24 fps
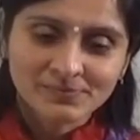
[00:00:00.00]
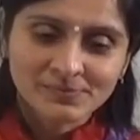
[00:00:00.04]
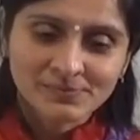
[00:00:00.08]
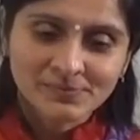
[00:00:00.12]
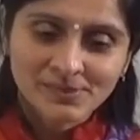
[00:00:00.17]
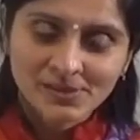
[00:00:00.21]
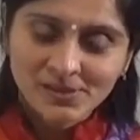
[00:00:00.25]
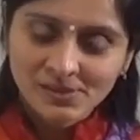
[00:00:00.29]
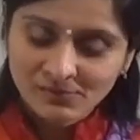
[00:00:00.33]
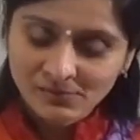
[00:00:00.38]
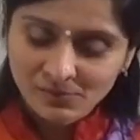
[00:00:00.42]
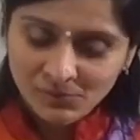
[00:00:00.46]

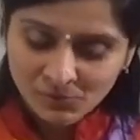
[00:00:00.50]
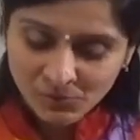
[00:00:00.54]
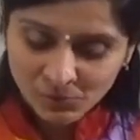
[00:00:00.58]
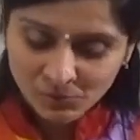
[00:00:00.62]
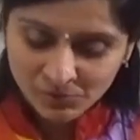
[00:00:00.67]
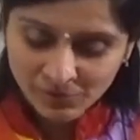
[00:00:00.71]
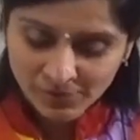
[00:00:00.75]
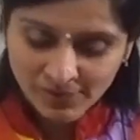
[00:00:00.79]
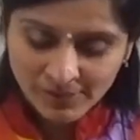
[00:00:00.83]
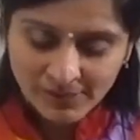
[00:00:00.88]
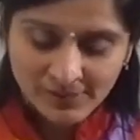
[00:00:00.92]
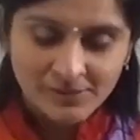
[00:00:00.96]
Can you move
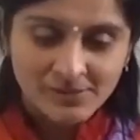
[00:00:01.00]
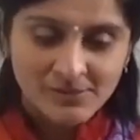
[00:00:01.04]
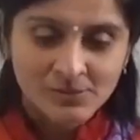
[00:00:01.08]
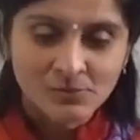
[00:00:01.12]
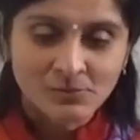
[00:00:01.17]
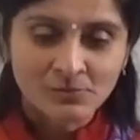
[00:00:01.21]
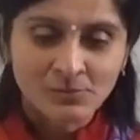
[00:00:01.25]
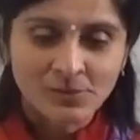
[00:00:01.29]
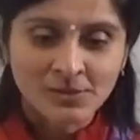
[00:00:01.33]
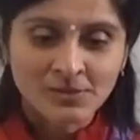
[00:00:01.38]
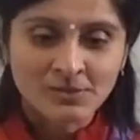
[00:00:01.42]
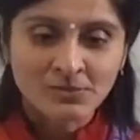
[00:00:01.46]
ahead to
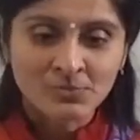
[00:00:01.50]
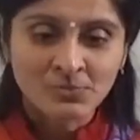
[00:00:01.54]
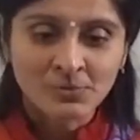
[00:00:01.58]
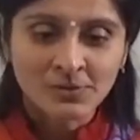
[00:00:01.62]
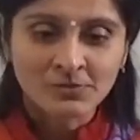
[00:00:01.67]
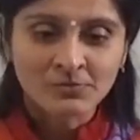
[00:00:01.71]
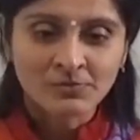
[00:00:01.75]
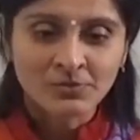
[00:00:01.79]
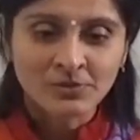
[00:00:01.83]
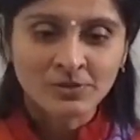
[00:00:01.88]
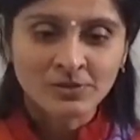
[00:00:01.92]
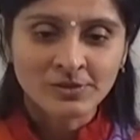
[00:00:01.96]
page
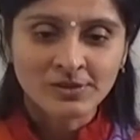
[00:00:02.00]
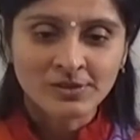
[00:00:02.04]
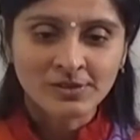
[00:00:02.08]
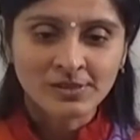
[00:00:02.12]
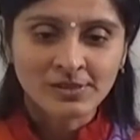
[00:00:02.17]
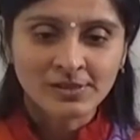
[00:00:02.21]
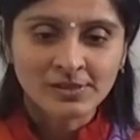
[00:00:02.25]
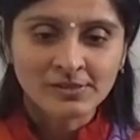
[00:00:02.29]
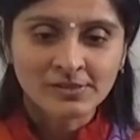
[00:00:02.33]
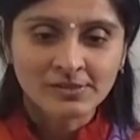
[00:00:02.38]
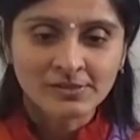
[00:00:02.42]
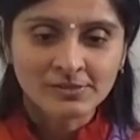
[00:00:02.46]

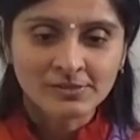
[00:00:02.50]
148?